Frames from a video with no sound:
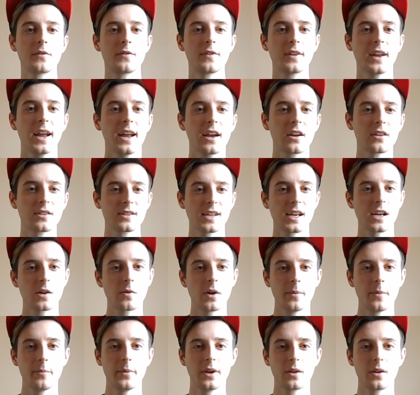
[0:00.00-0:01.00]
and Forget because they're
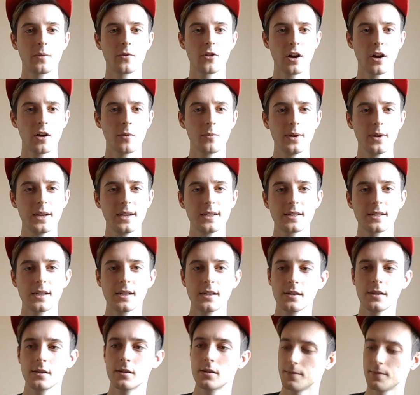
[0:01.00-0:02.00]
quite big crowd
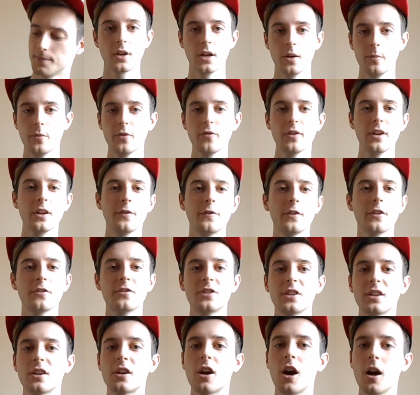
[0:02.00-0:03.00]
pleasers. It'd be really fun if
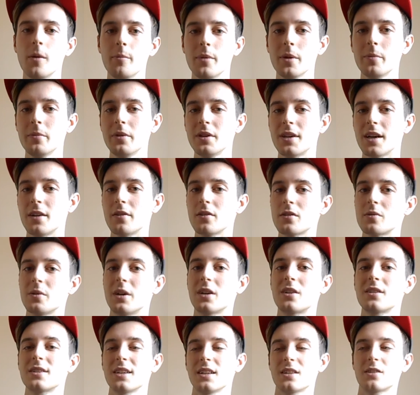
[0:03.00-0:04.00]
she did Can't Pin Me Down as well,
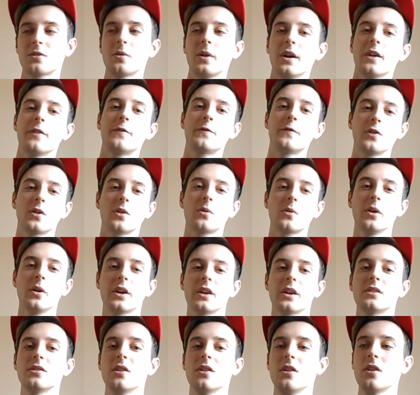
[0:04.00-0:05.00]
because that's quite a fun,
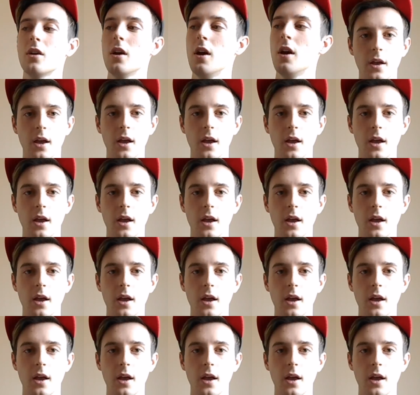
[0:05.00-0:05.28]
quirky song.